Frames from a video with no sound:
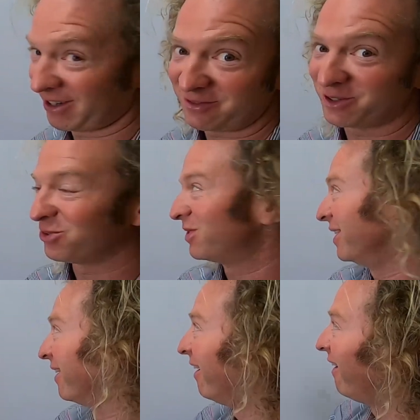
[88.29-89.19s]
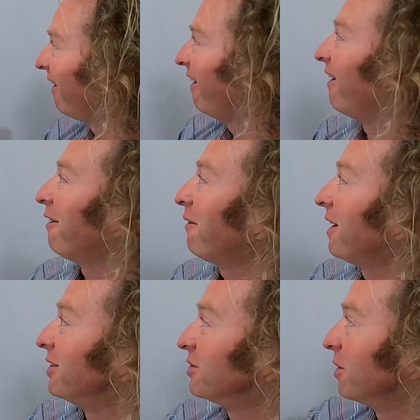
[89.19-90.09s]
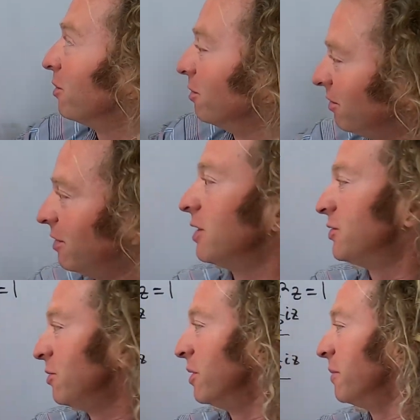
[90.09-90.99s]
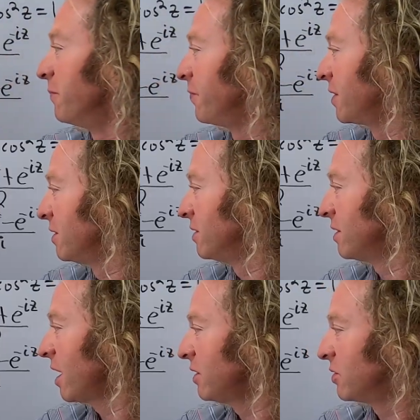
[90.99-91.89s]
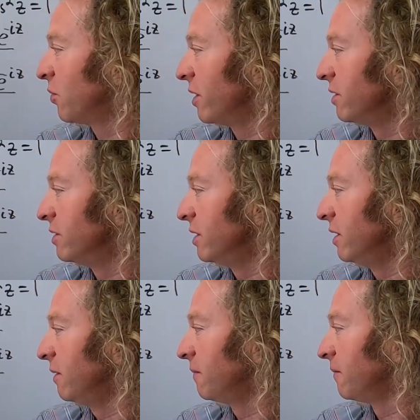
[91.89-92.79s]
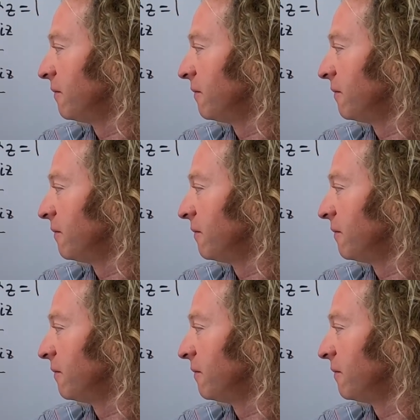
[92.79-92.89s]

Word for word: kind of interesting. All right, so let's do it. Sine squared z